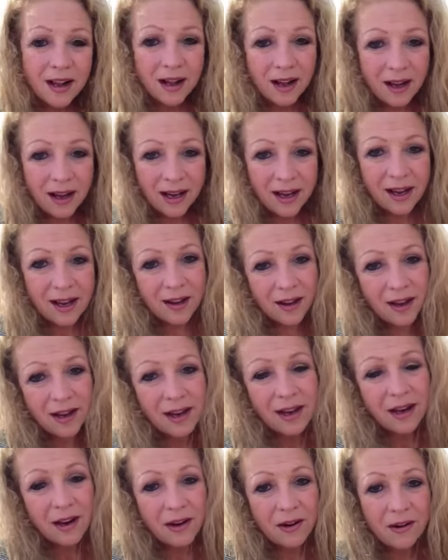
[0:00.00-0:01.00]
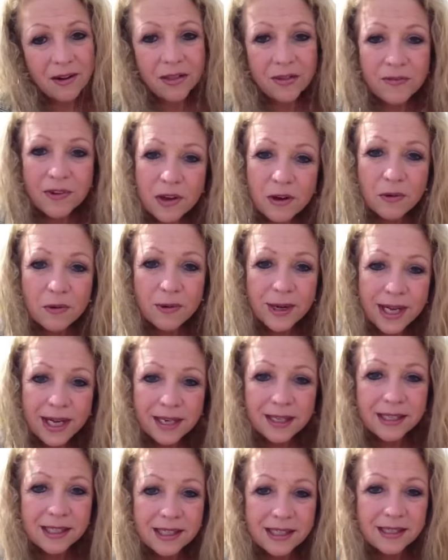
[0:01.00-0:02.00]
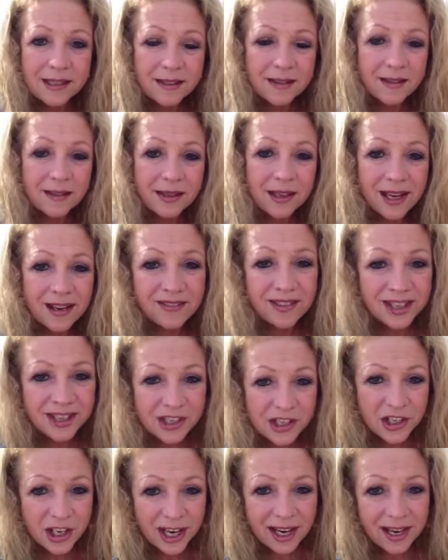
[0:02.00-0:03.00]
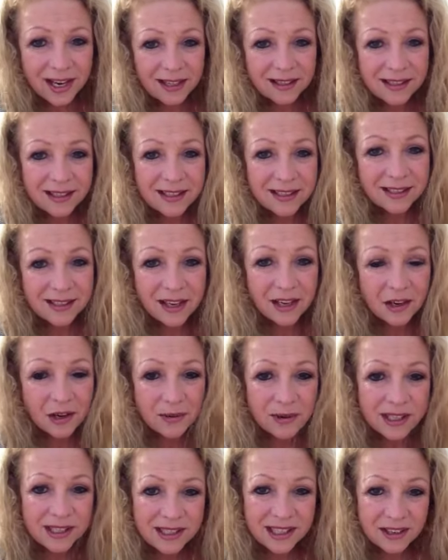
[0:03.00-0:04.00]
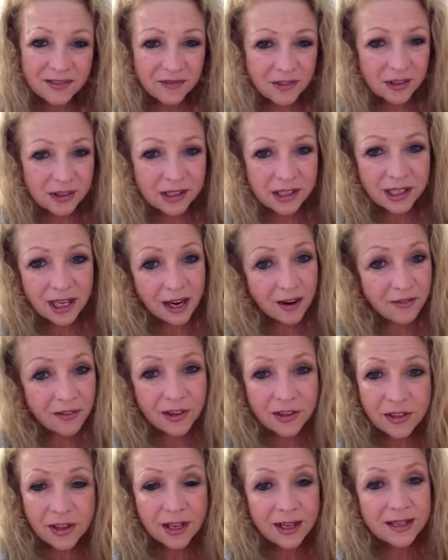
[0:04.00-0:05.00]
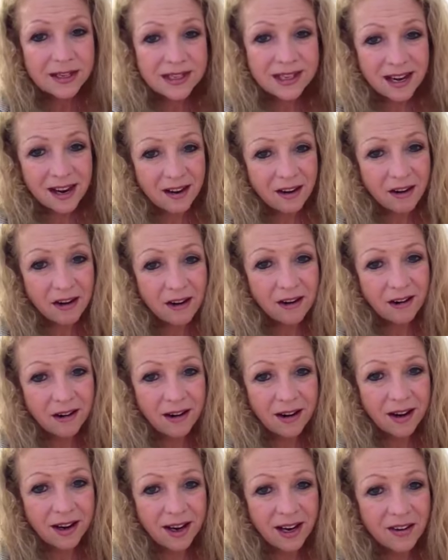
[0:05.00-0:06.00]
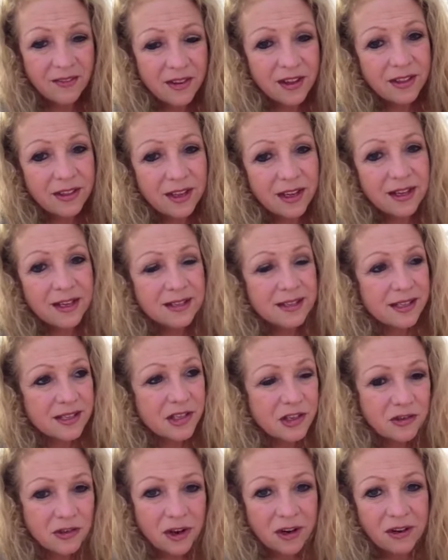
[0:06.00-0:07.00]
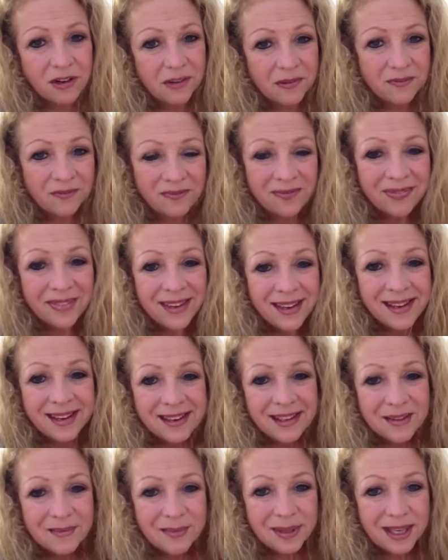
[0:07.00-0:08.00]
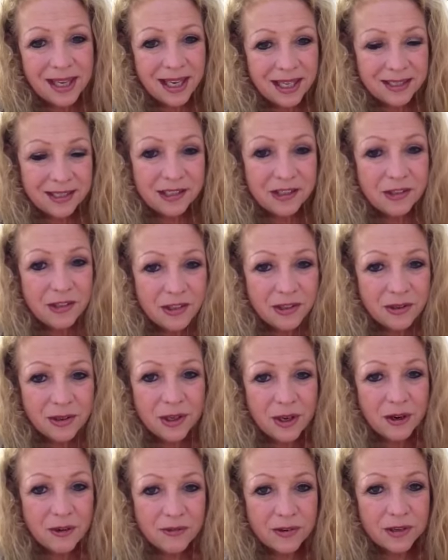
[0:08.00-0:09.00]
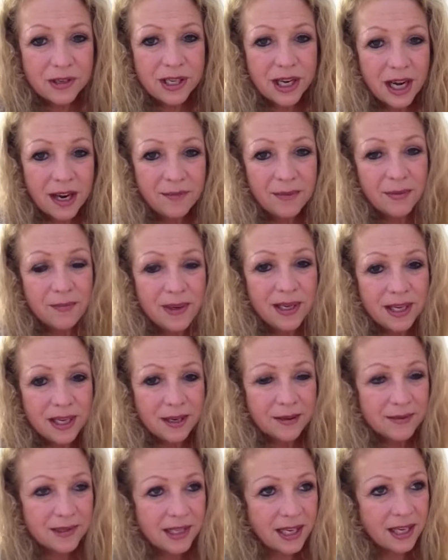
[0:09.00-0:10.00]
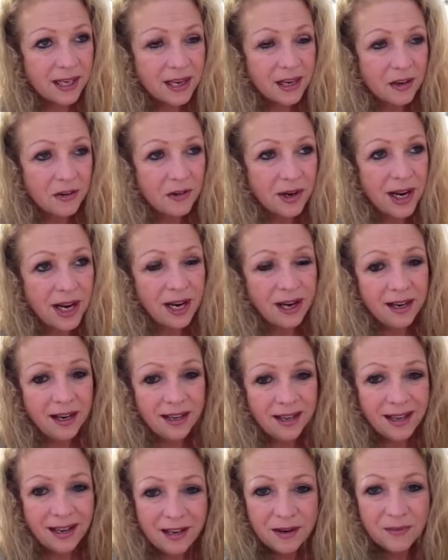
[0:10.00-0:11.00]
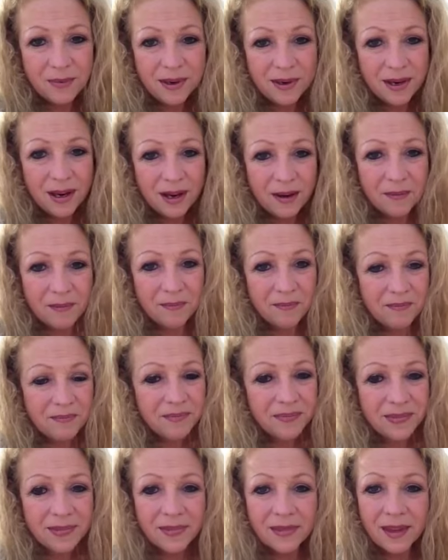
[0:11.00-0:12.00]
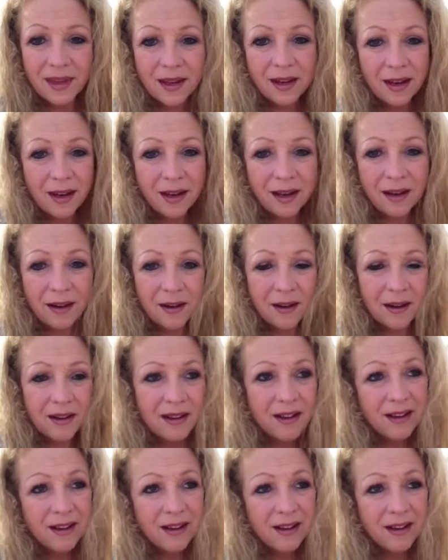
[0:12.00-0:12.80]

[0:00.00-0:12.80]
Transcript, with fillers: uh, you know, a few weeks give it a chance, you know, because at first everything is kind of hard and everything is a struggle. But as you do it over time, it becomes like ingrained, and then you become, uh,